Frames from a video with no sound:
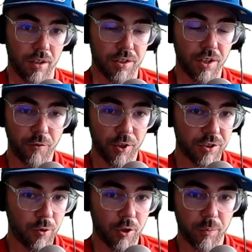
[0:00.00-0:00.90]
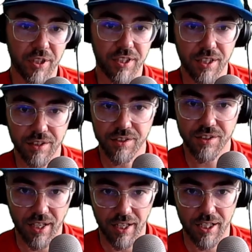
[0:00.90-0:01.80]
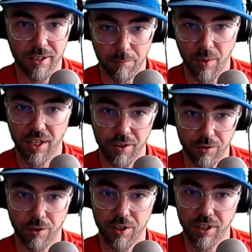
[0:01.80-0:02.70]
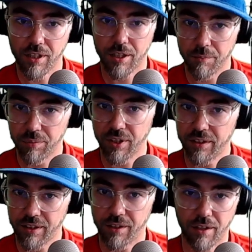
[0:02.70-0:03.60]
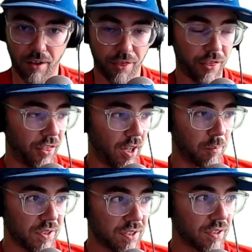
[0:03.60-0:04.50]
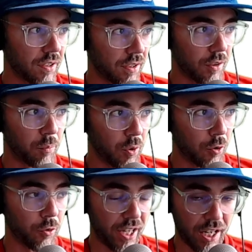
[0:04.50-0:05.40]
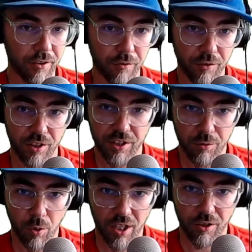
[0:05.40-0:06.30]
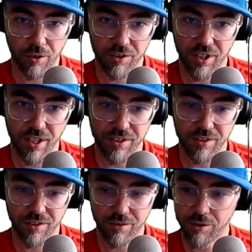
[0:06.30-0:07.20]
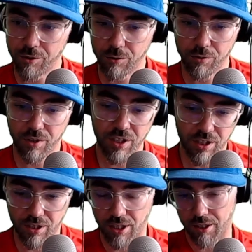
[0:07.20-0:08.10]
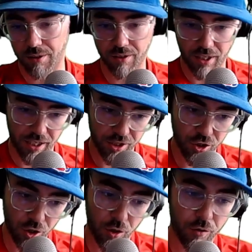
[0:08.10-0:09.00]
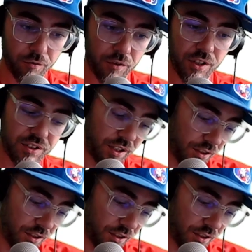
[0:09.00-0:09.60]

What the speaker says: So the first quarter begins, and McInerney completely thumps the ball out of the ruck contest to the edge of the centre